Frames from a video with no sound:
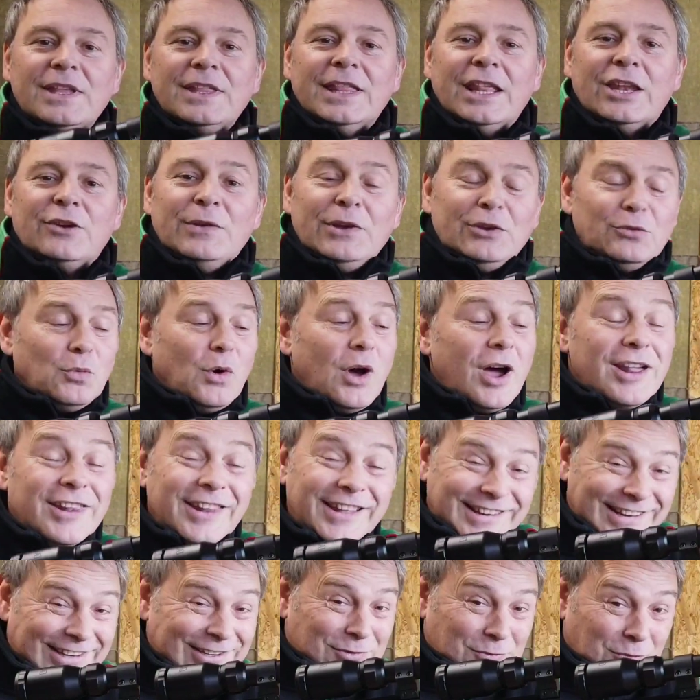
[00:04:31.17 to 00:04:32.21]
Now, the reason why I
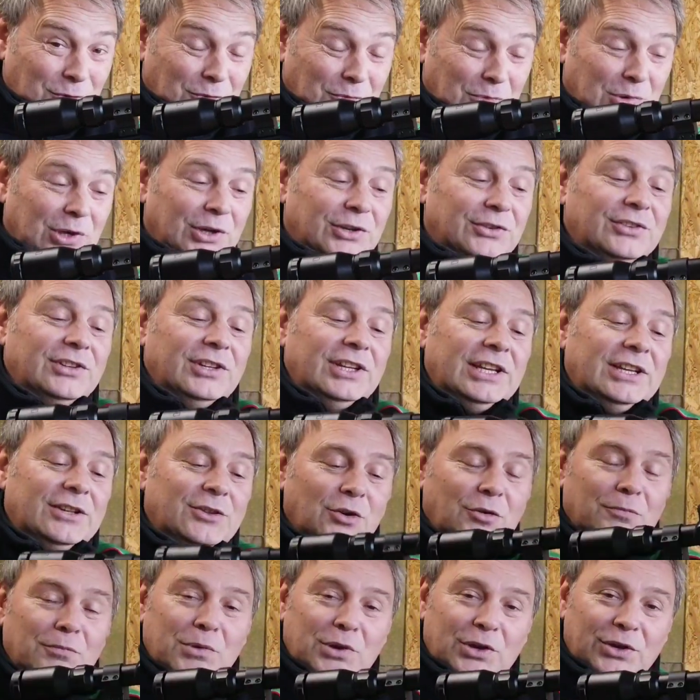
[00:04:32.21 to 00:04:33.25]
like this one personally,
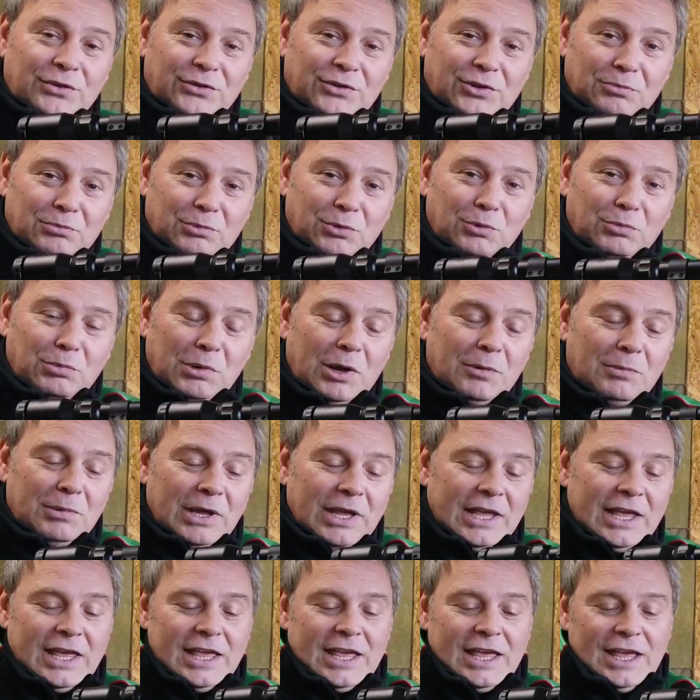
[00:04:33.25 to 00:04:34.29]
not because it's the bullpup,
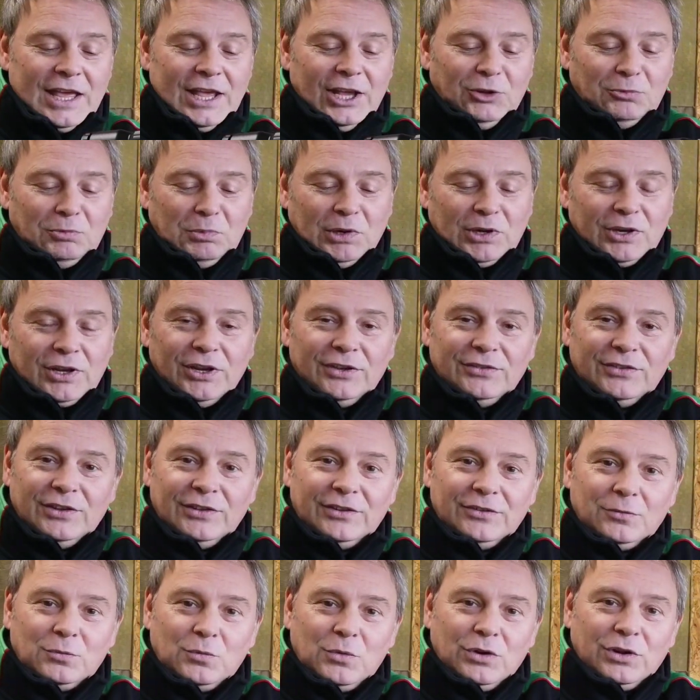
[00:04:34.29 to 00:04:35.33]
is because
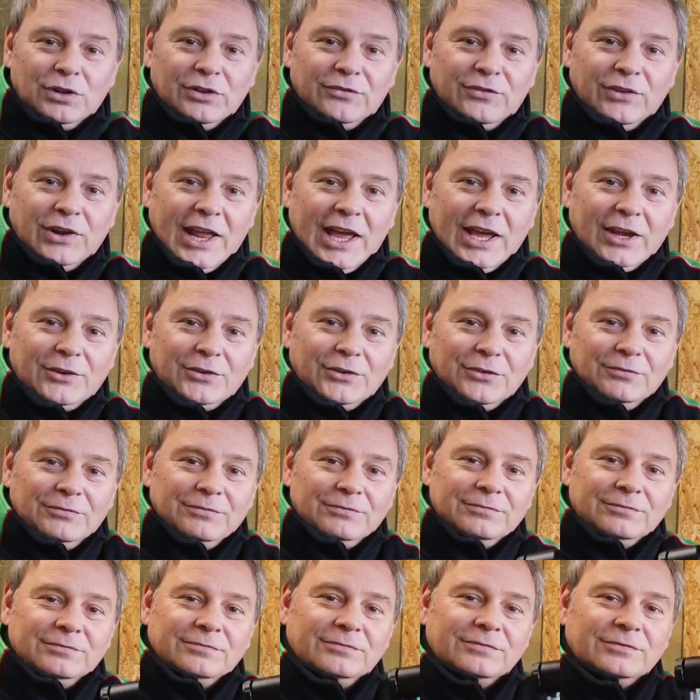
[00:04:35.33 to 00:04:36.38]
there's wonderful action.
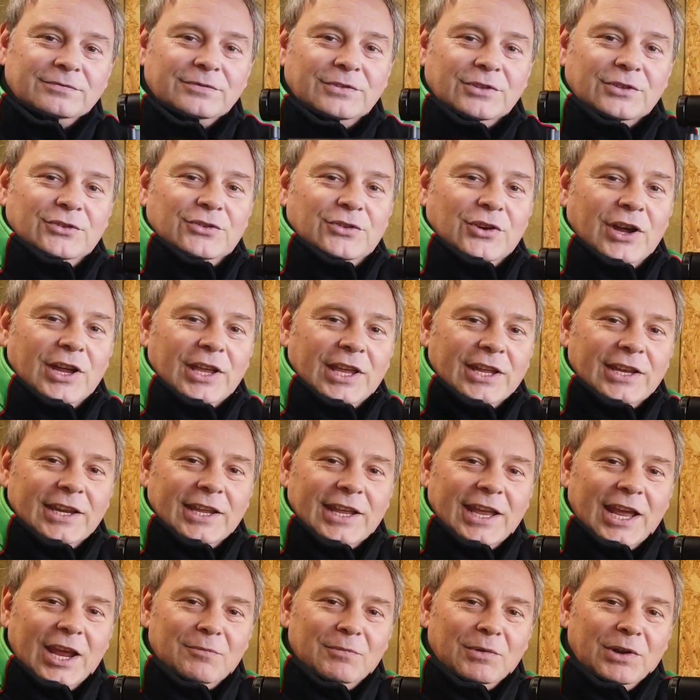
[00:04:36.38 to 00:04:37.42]
You can try and get in
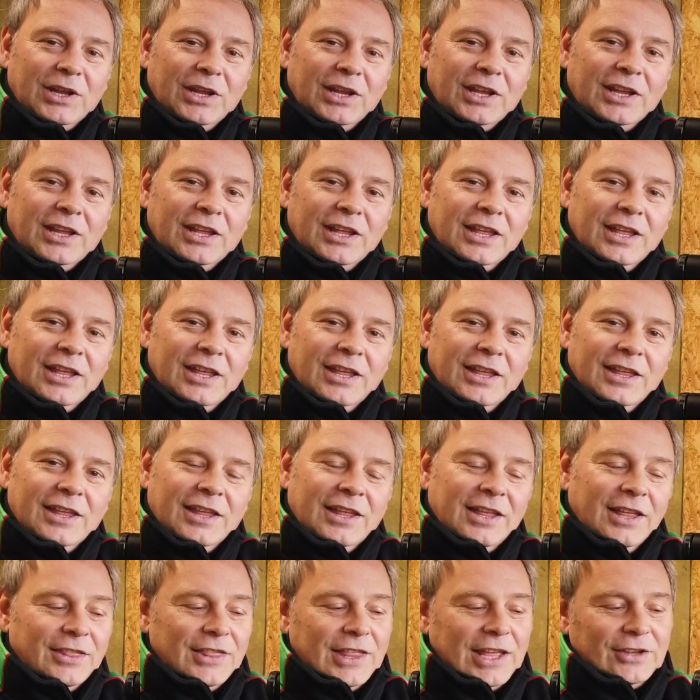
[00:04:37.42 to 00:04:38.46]
the camera here.
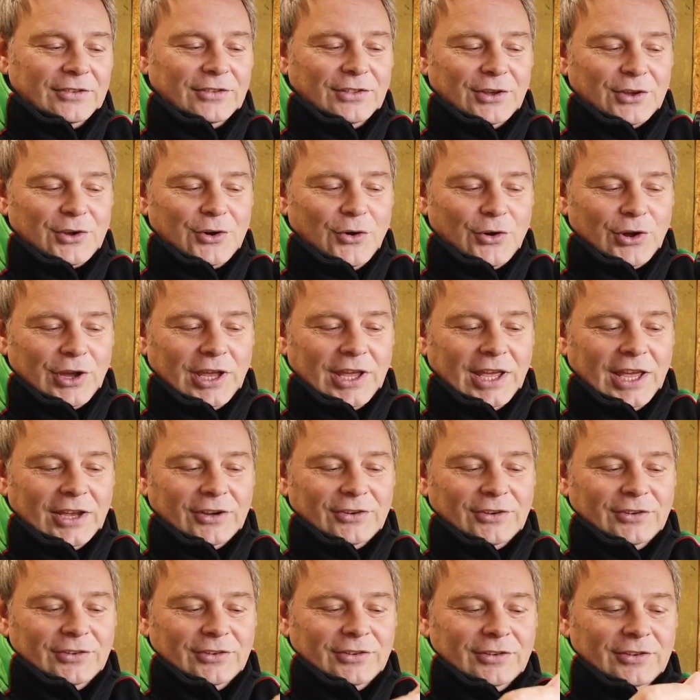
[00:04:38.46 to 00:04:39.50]
That's the cocking
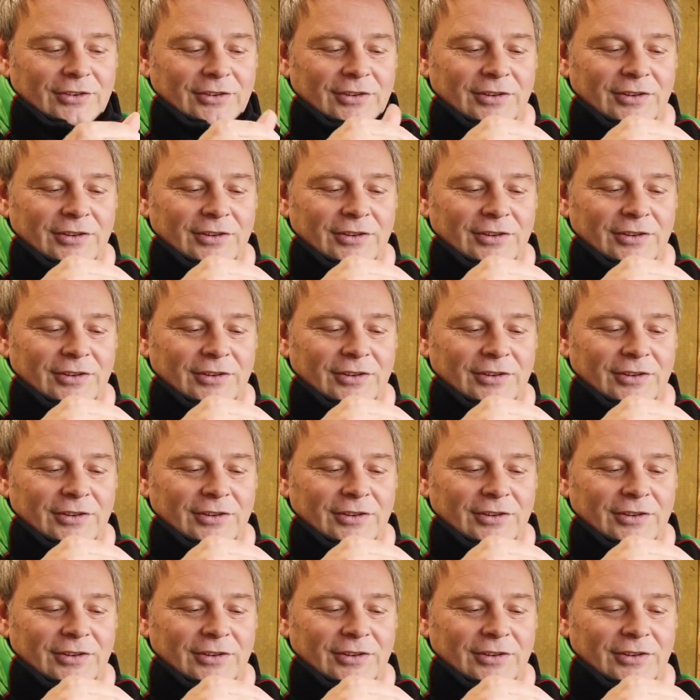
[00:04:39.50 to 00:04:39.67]
action.